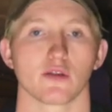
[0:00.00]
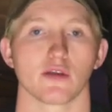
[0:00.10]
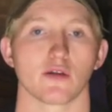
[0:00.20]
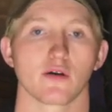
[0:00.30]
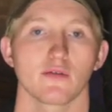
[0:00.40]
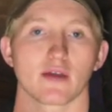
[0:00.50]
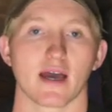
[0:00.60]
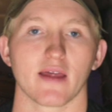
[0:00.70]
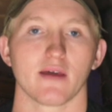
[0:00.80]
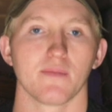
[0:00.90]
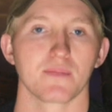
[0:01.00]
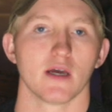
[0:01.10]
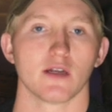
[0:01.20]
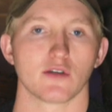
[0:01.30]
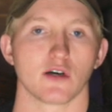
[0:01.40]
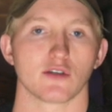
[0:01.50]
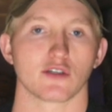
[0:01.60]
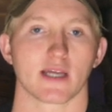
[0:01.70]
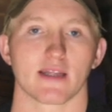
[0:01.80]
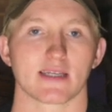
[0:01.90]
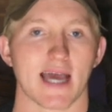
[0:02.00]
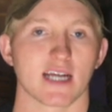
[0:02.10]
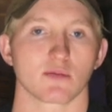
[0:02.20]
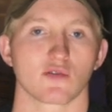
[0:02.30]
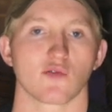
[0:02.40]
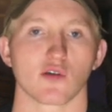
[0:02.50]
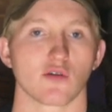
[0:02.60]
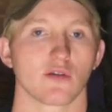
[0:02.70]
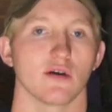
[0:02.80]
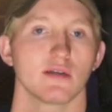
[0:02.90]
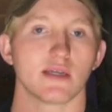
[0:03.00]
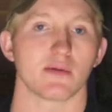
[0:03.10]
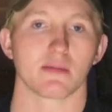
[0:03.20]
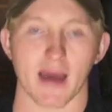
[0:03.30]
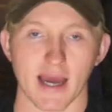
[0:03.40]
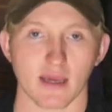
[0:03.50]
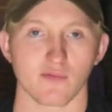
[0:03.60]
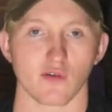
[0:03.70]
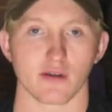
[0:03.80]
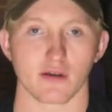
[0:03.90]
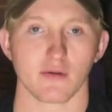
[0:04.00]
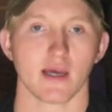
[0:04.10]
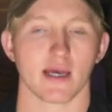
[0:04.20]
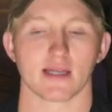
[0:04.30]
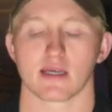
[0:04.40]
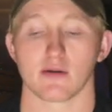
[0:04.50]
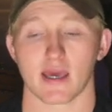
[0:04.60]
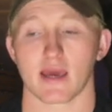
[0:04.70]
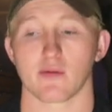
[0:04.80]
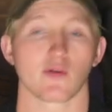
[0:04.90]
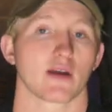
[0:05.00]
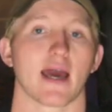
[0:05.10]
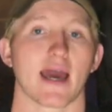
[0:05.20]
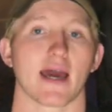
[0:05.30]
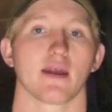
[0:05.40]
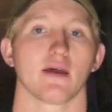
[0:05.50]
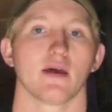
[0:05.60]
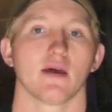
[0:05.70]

you know, the guy that does the taxidermy for you or the dipping and packing for you and say, okay, we're going to add